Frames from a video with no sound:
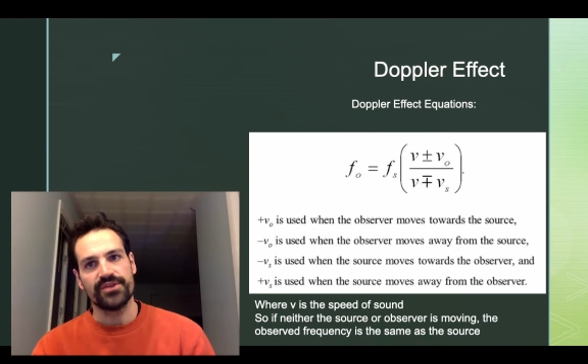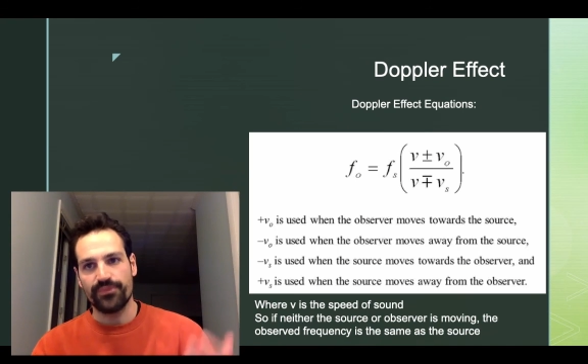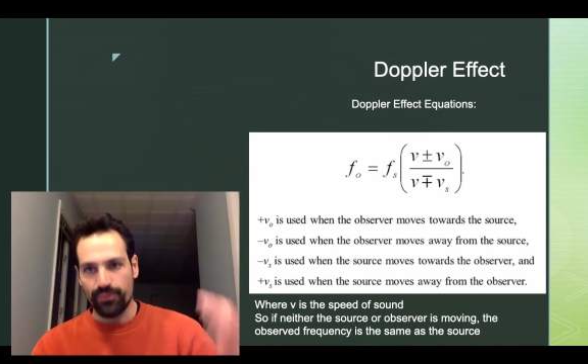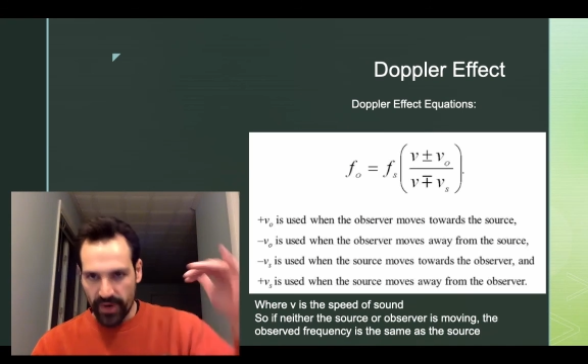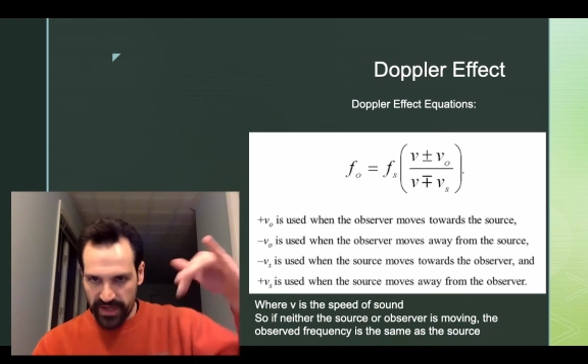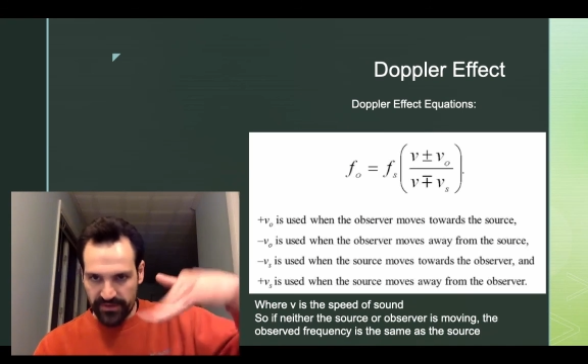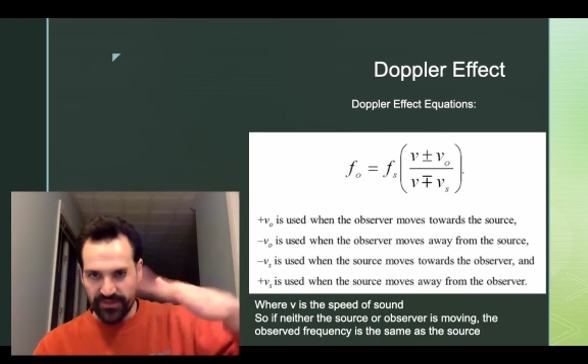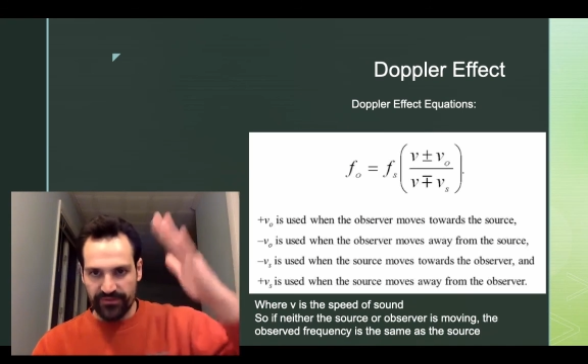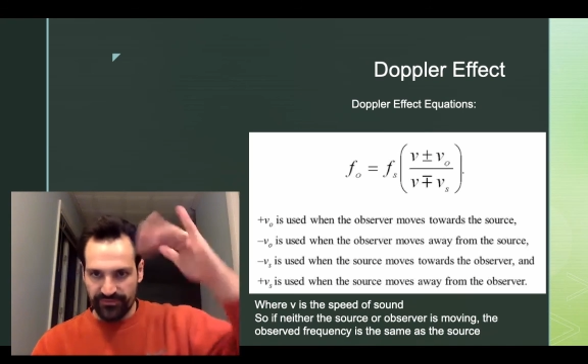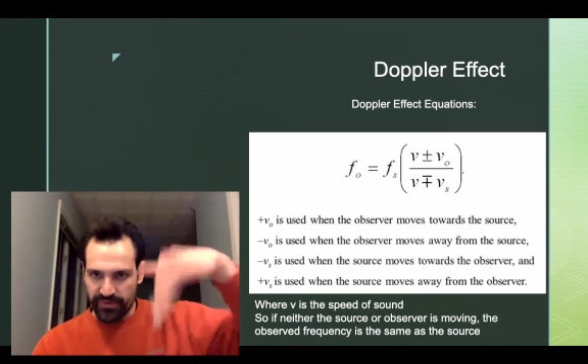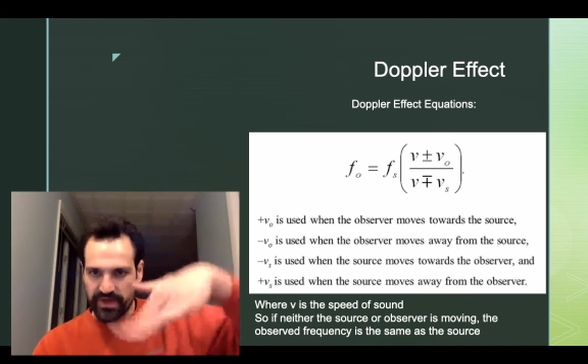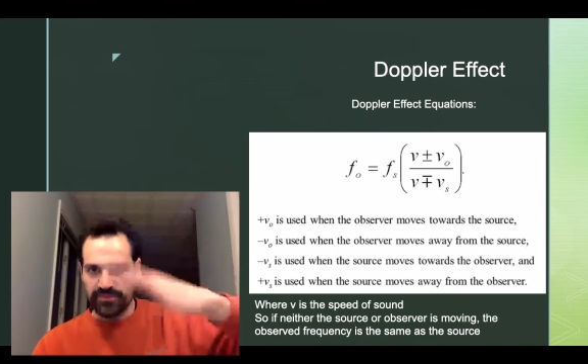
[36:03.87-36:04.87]

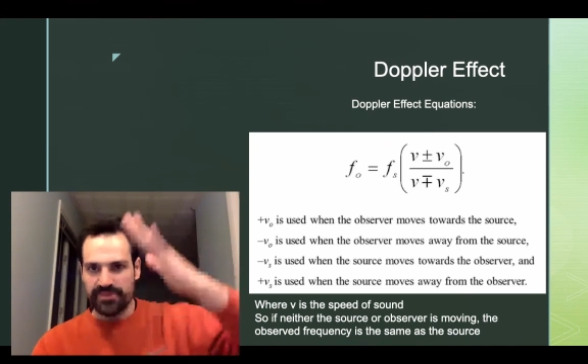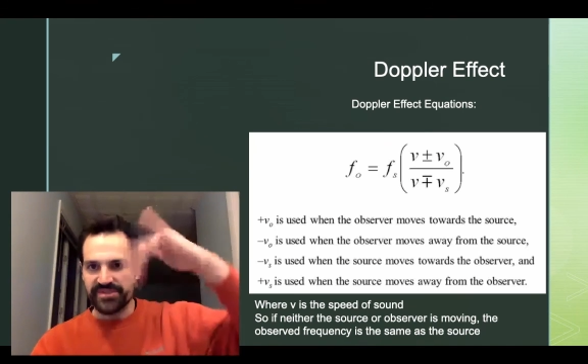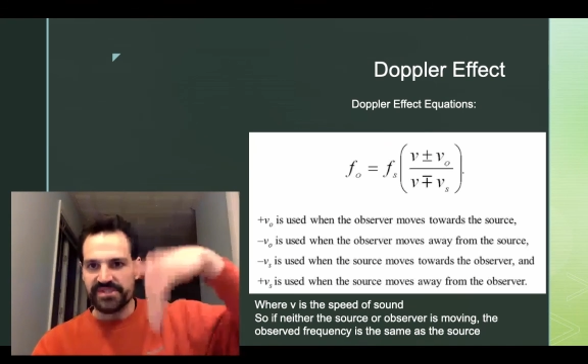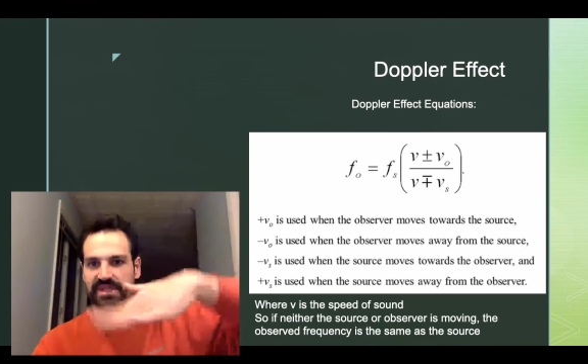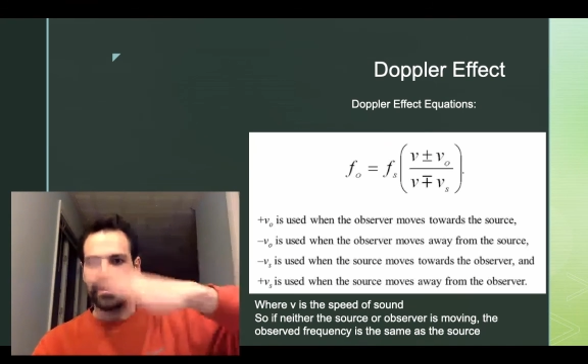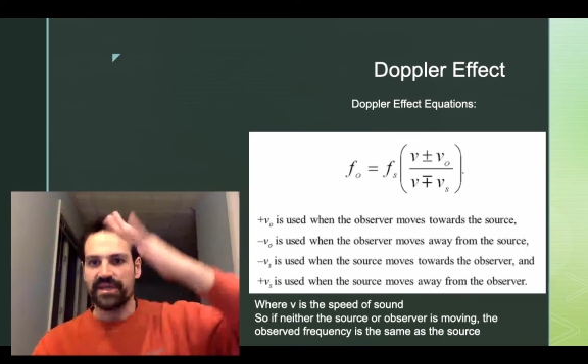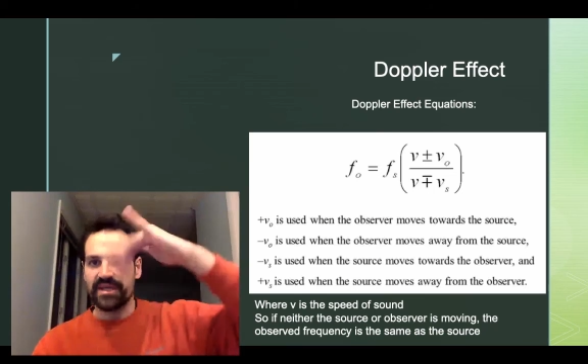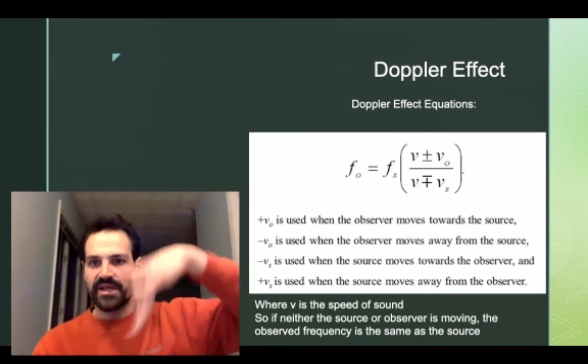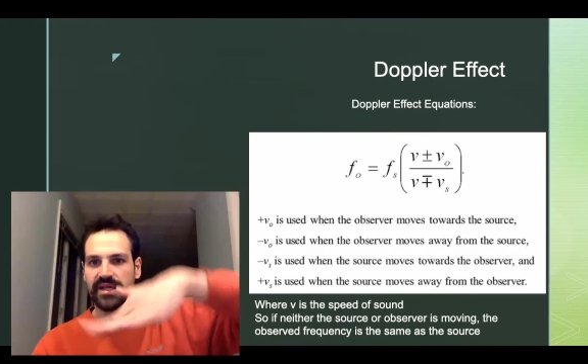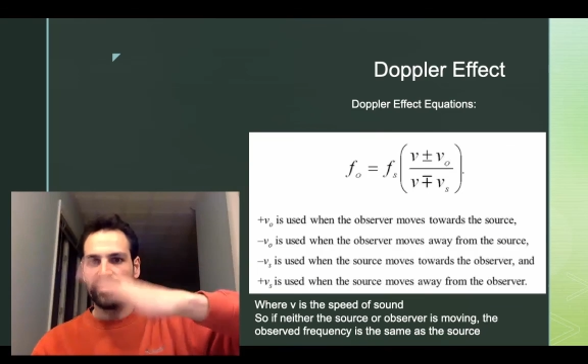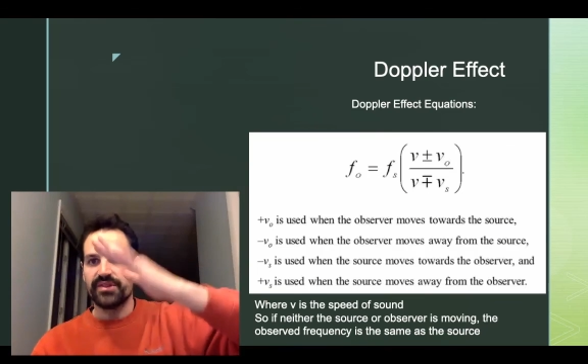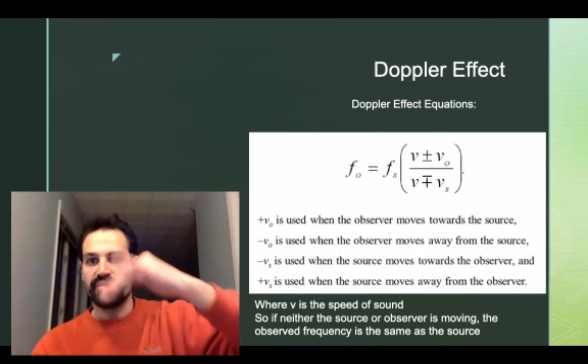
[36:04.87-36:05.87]
the frequency
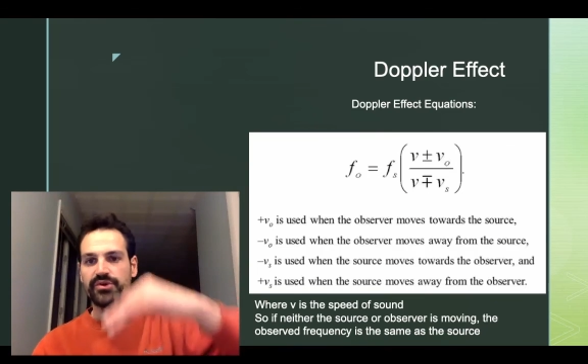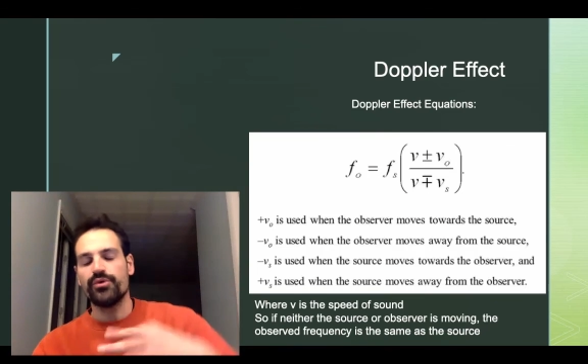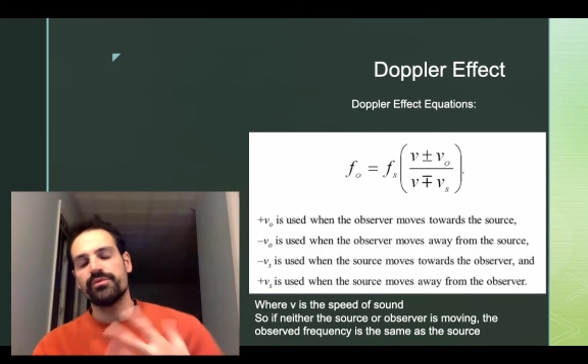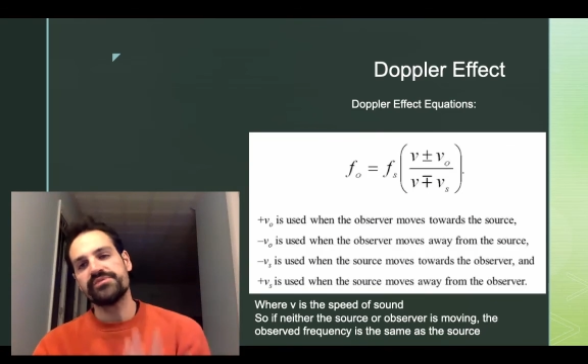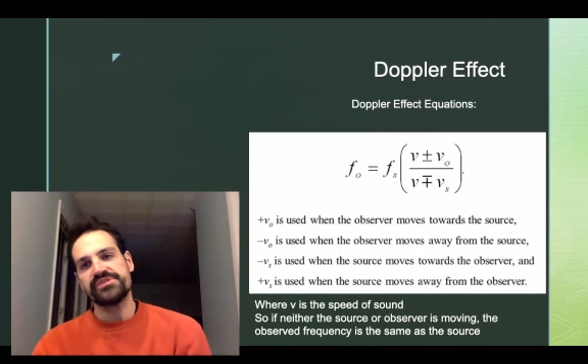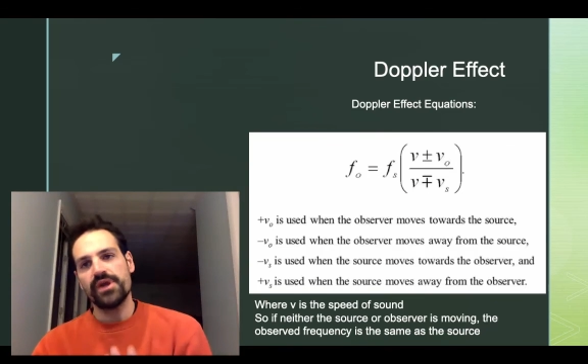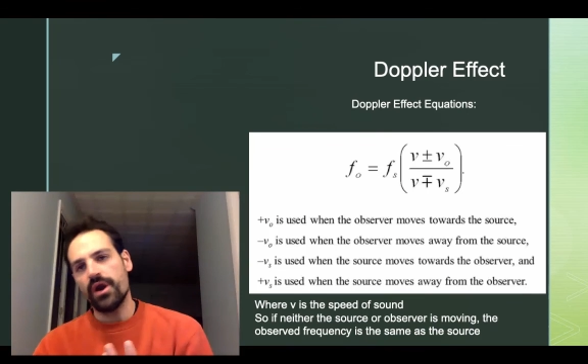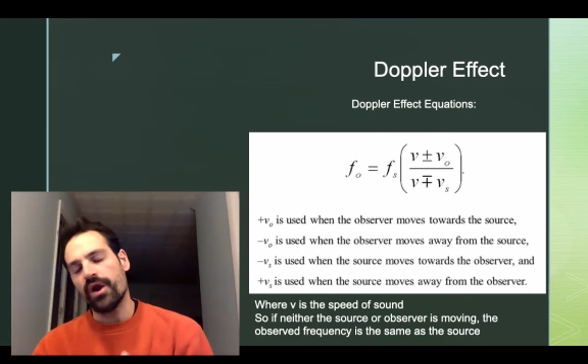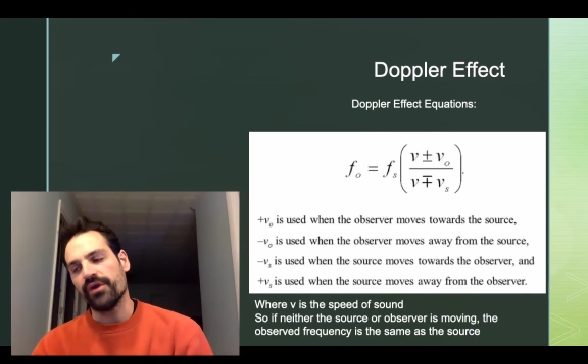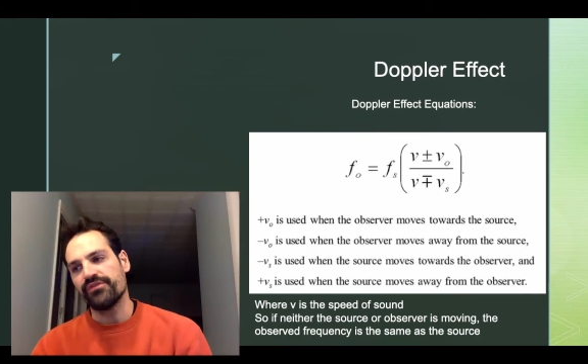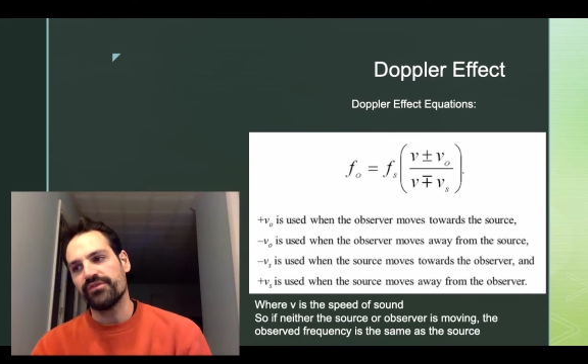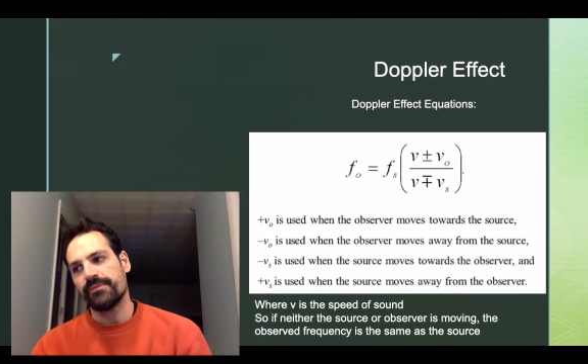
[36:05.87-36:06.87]
that you
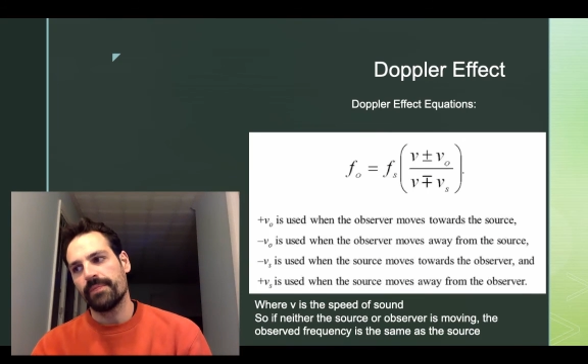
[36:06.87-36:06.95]
observe.